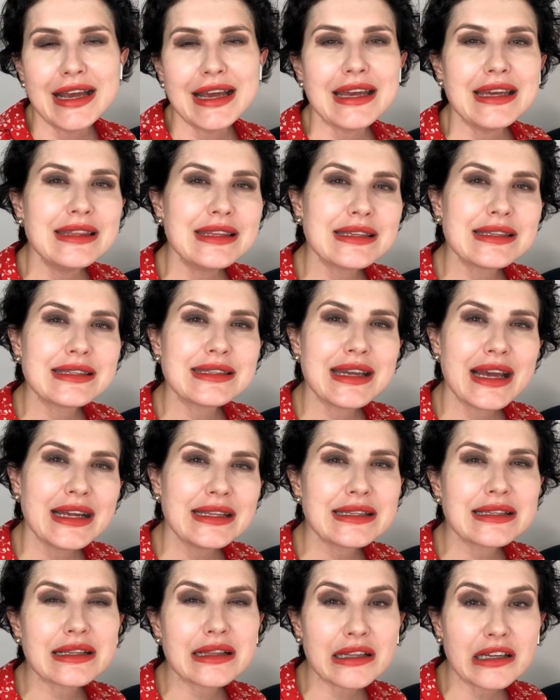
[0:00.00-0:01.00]
In the
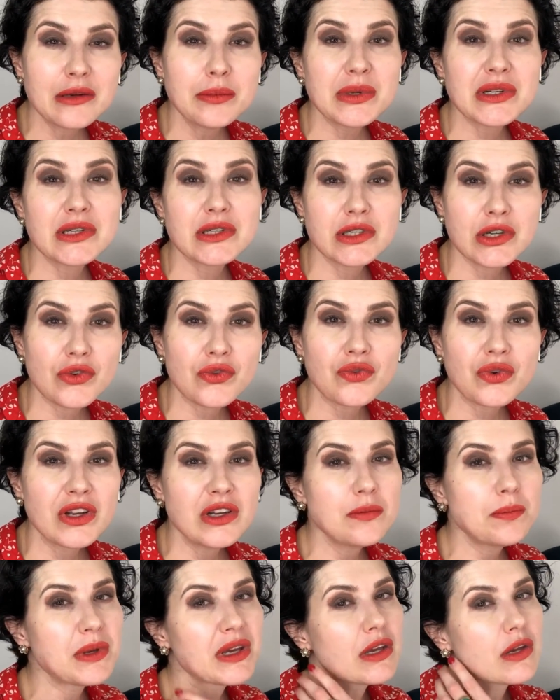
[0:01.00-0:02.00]
States, it's a little bit
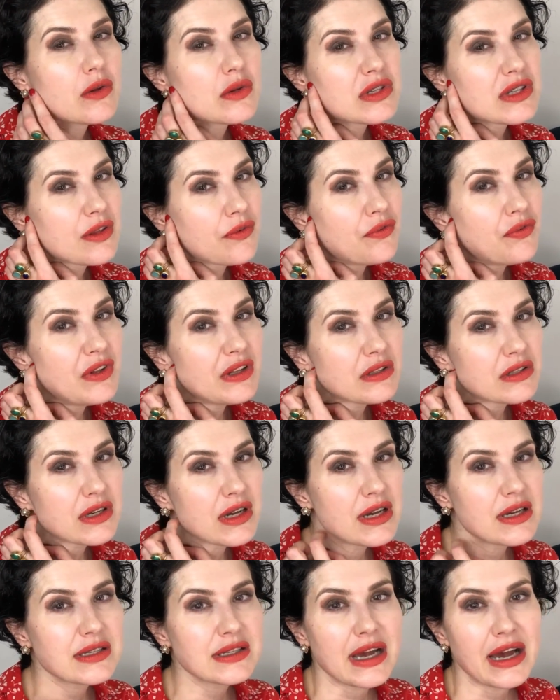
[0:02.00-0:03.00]
different because the
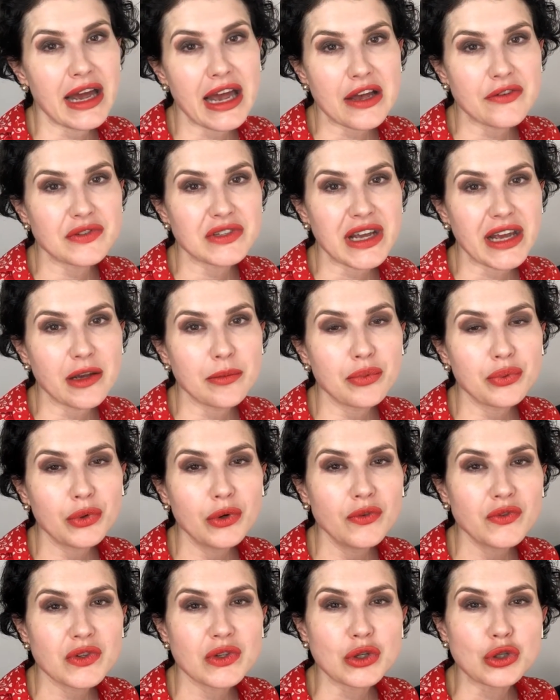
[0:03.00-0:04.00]
filters are FDA
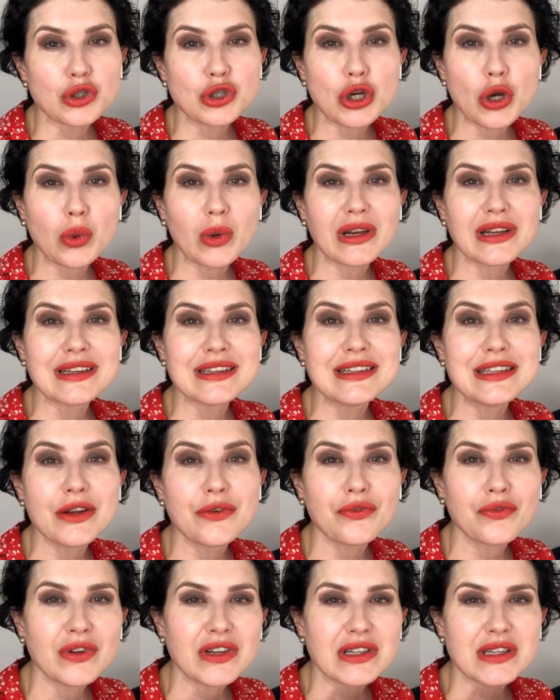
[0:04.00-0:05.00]
approved. So it's a totally
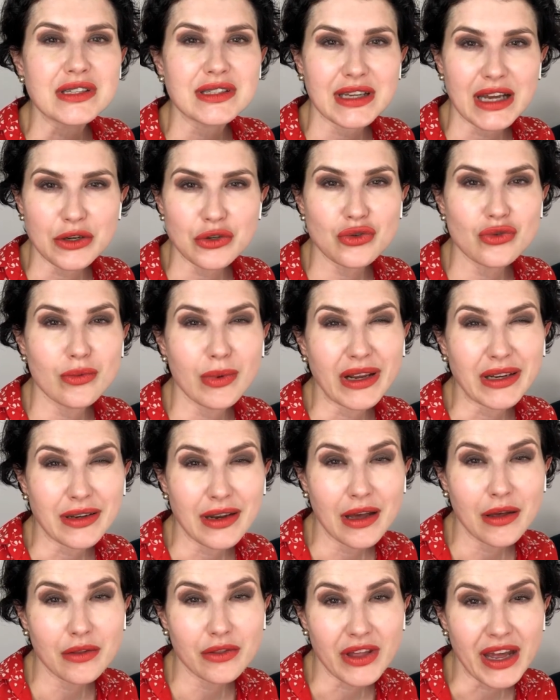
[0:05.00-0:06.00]
different discussion right
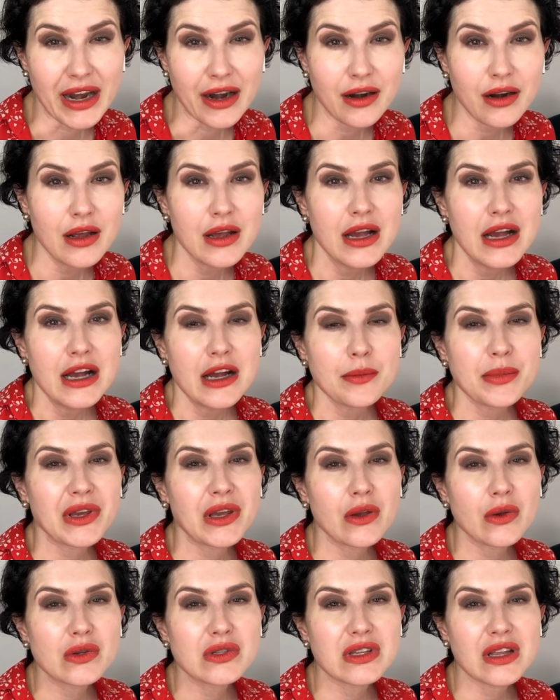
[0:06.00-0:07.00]
now there,
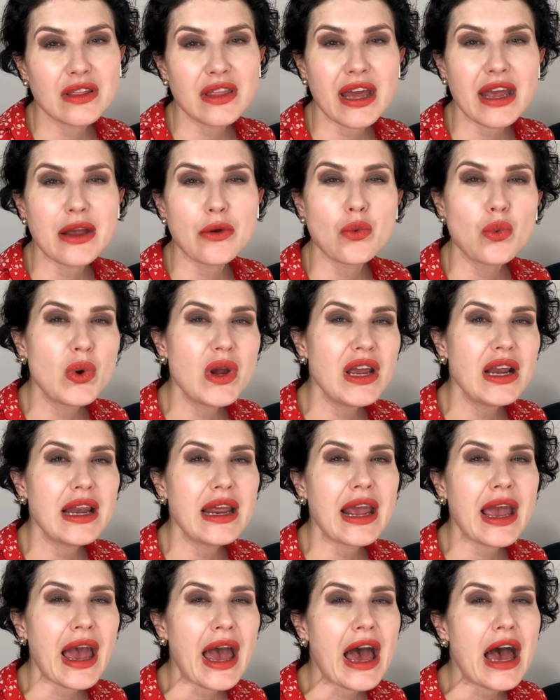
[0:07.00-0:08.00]
because they
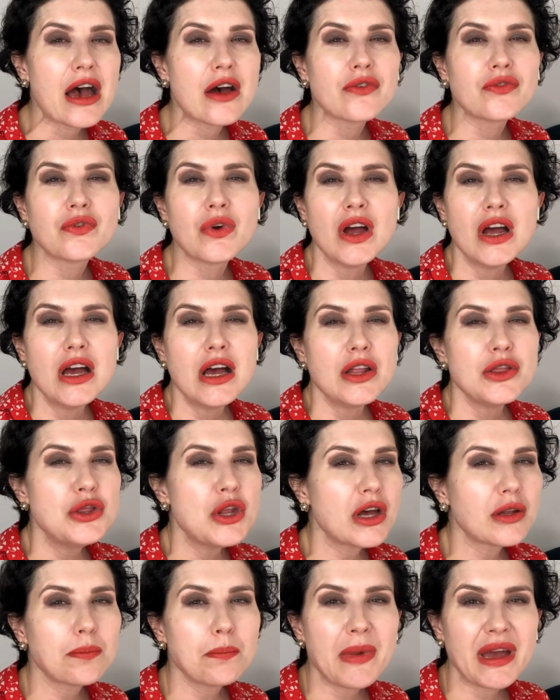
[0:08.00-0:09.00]
really have
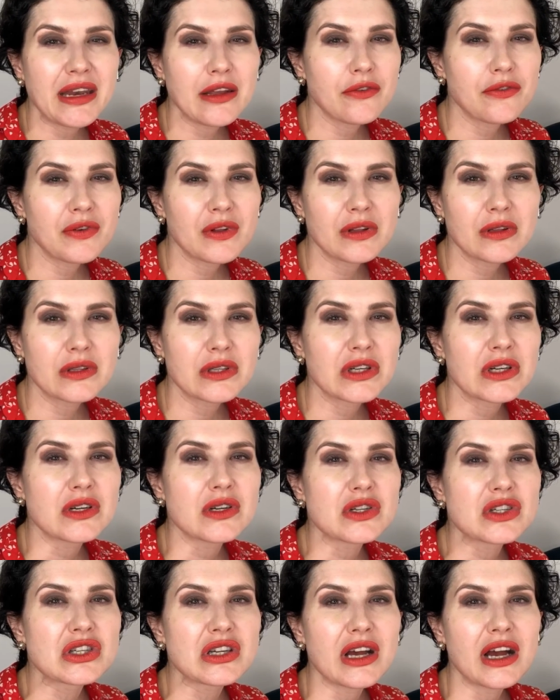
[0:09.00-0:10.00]
not many
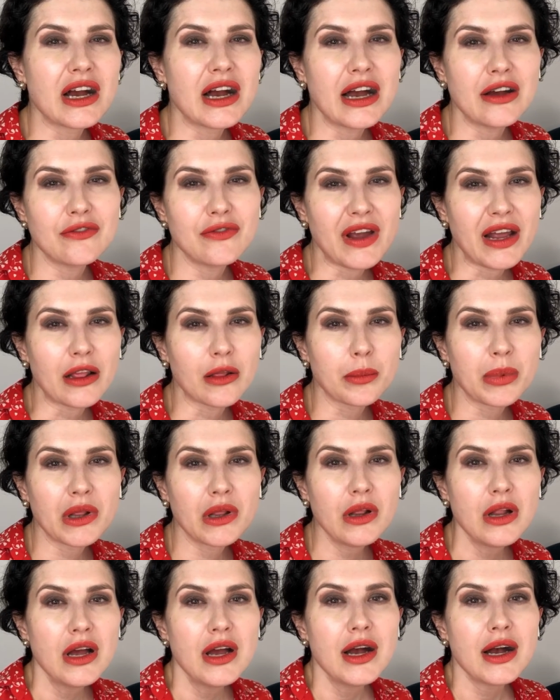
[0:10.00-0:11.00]
filters
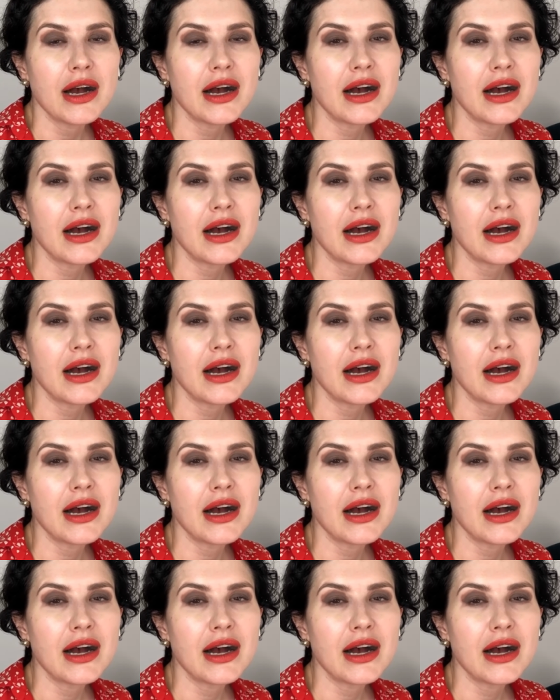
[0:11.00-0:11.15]
available.